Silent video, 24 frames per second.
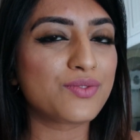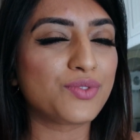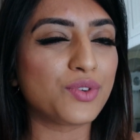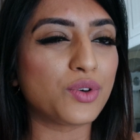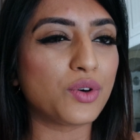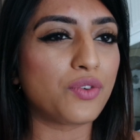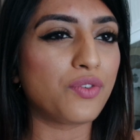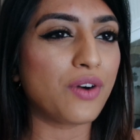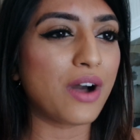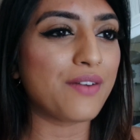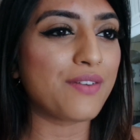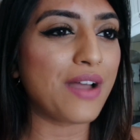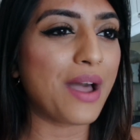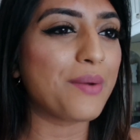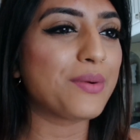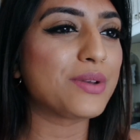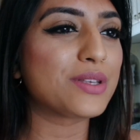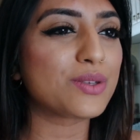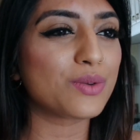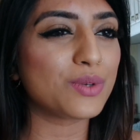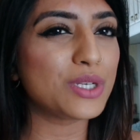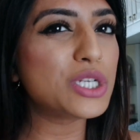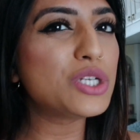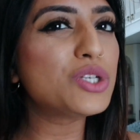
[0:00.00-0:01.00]
4 or 5
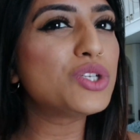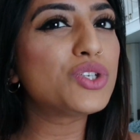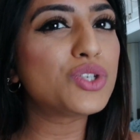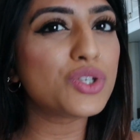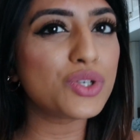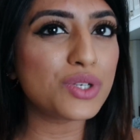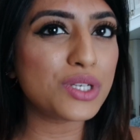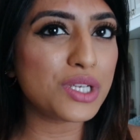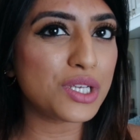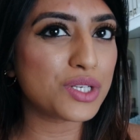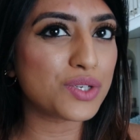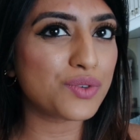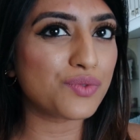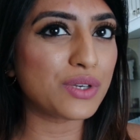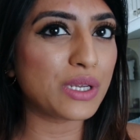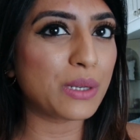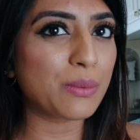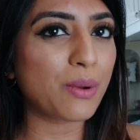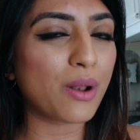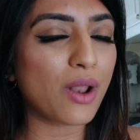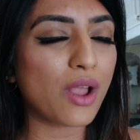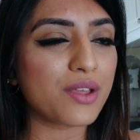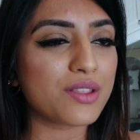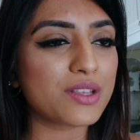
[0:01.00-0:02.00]
hours, so you do need to
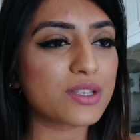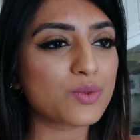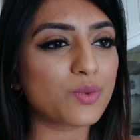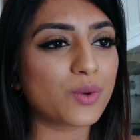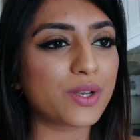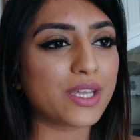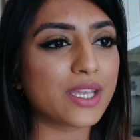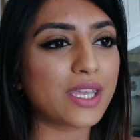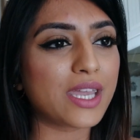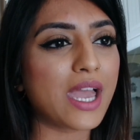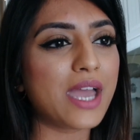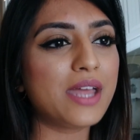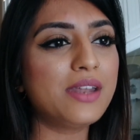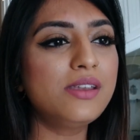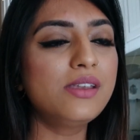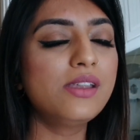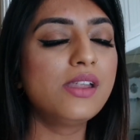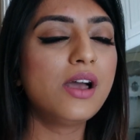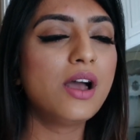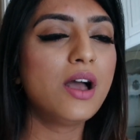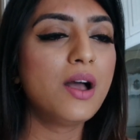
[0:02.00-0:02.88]
reapply this one again.